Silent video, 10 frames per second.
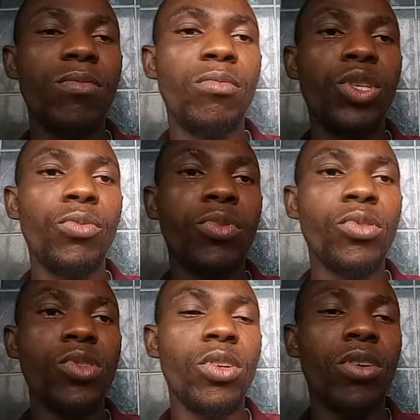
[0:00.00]

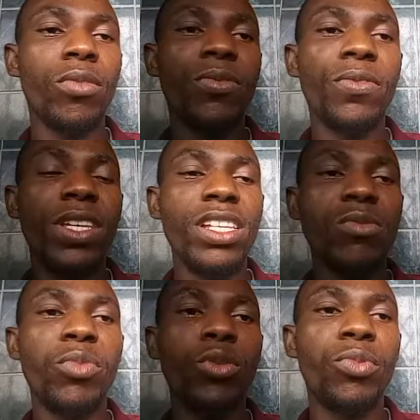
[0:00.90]
pupils or his
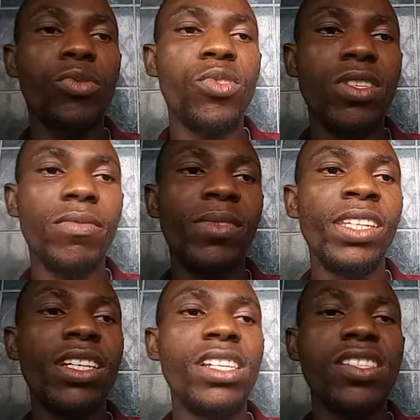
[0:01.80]
pupils.
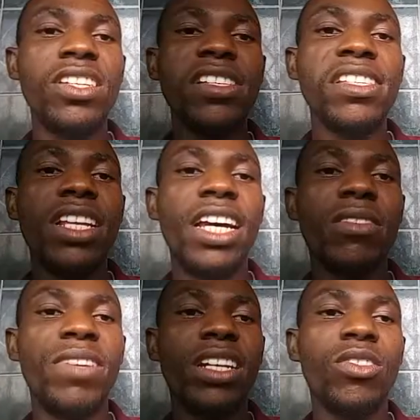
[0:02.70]
He's just like
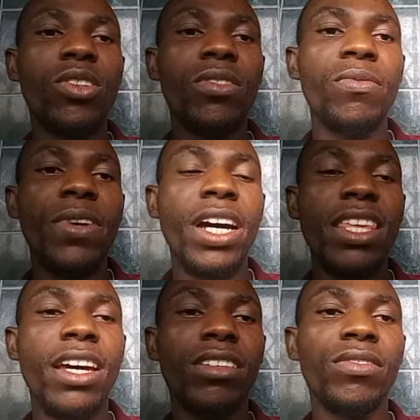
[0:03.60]
my own
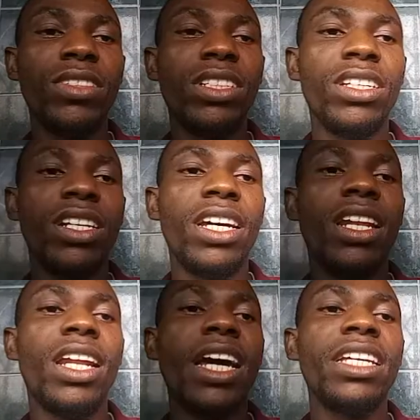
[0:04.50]
father, and I
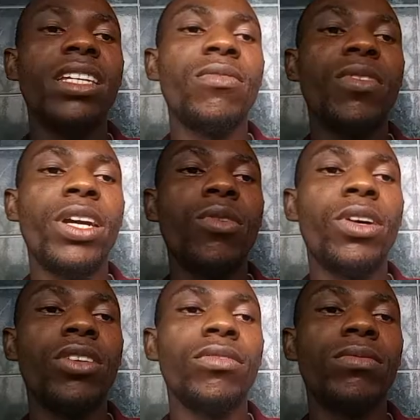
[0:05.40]
like him very
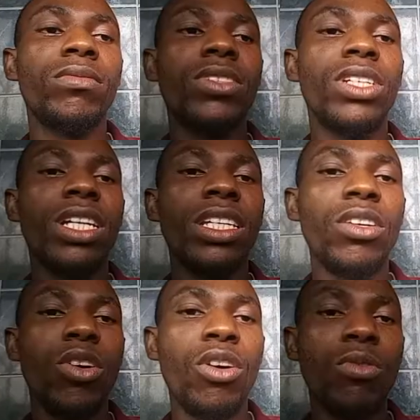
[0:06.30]
well. He
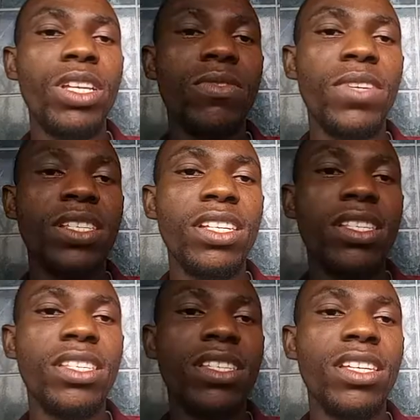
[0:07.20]
always
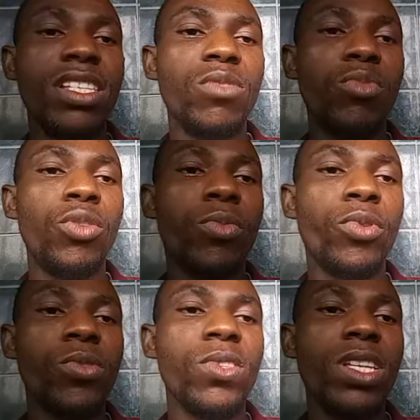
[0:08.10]
visits his
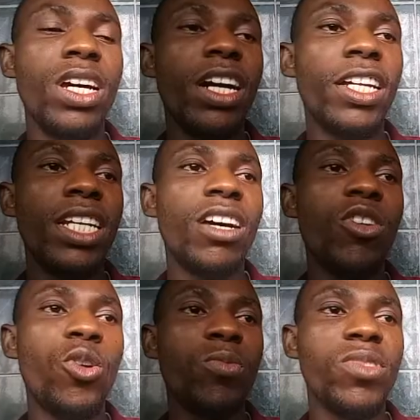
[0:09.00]
pupils at their
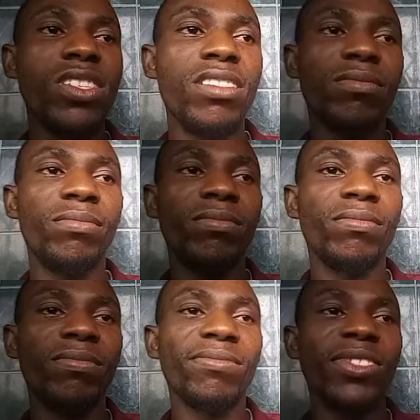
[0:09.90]
homes.
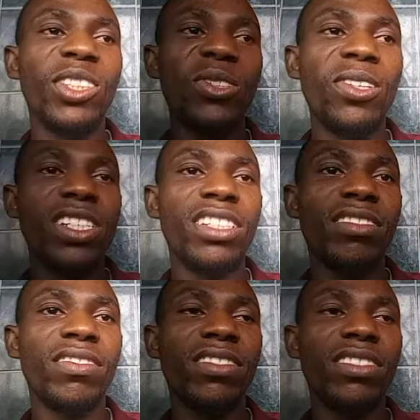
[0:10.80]
Good.
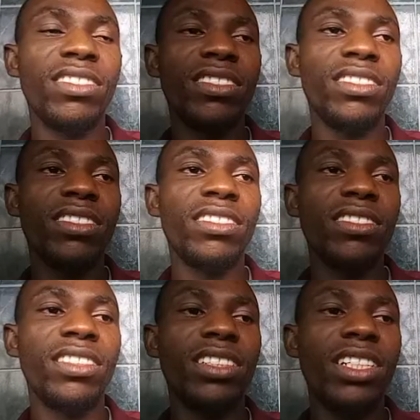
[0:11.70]

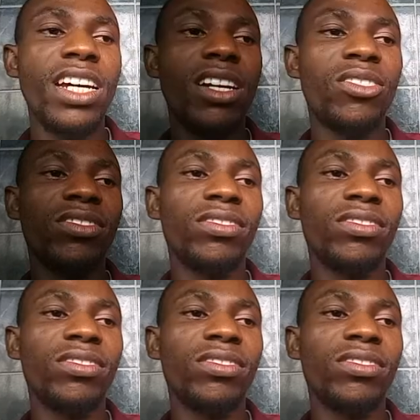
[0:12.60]
Now,